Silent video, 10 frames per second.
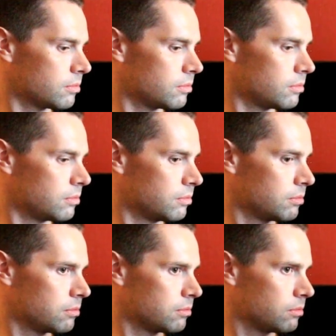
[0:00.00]

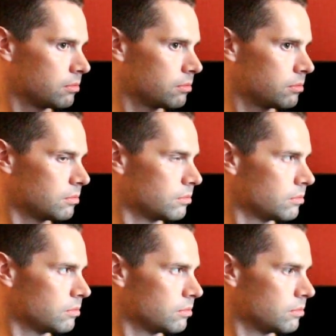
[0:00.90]

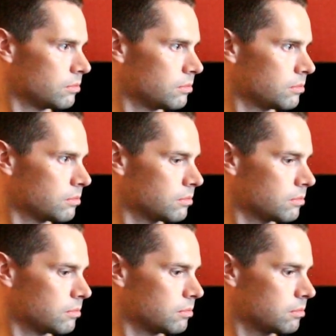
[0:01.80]

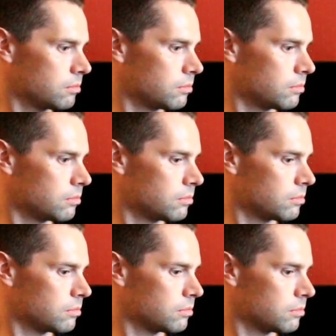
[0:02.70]

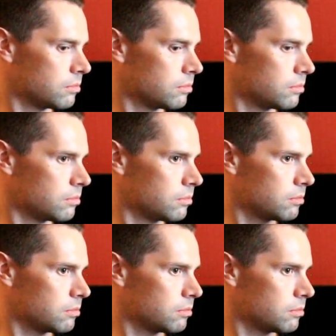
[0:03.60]
[no speech]